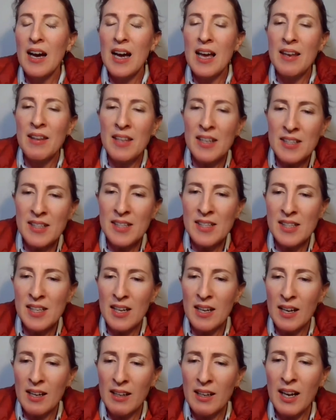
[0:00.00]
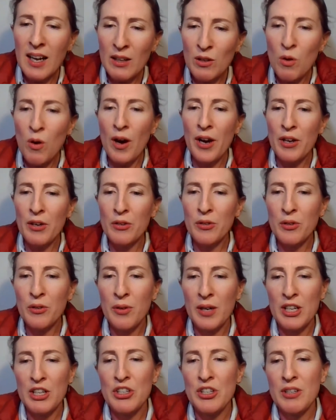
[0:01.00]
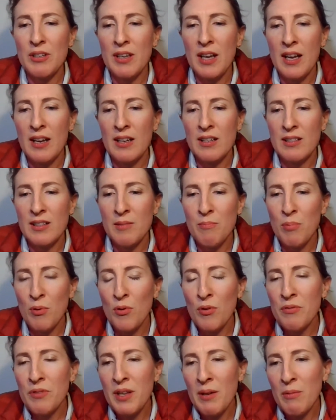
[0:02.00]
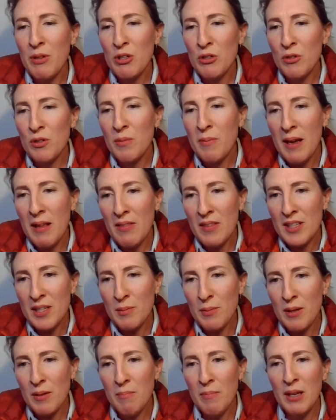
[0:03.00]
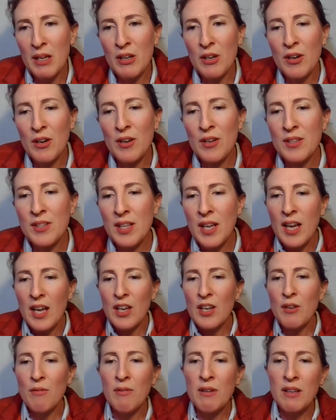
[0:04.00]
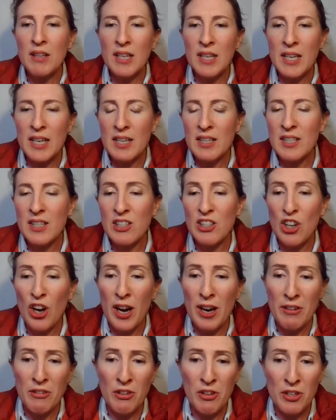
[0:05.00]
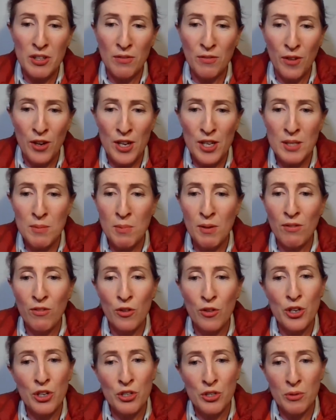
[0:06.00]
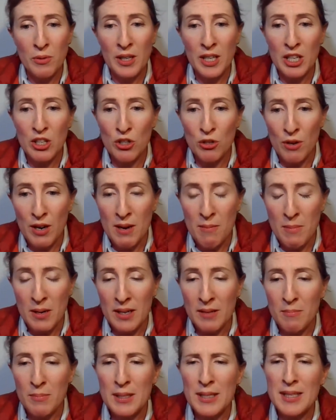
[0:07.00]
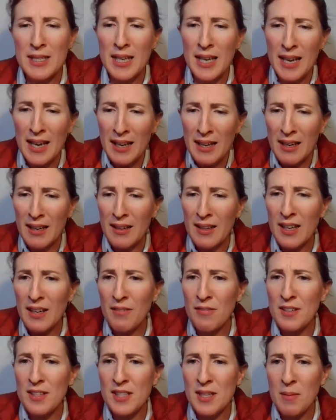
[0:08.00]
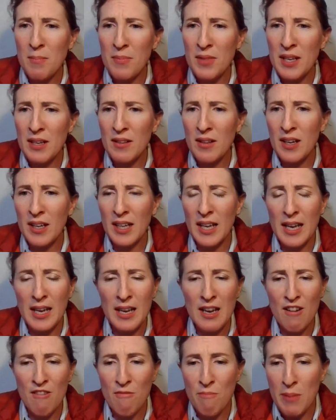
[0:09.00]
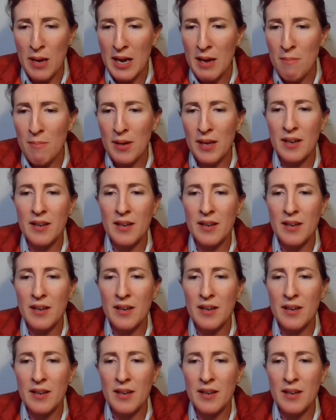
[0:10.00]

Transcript: And this is quite a good question, and it's important that we talk about this one because you really need to diagnose first before you do any treatment, particularly for something like EFB,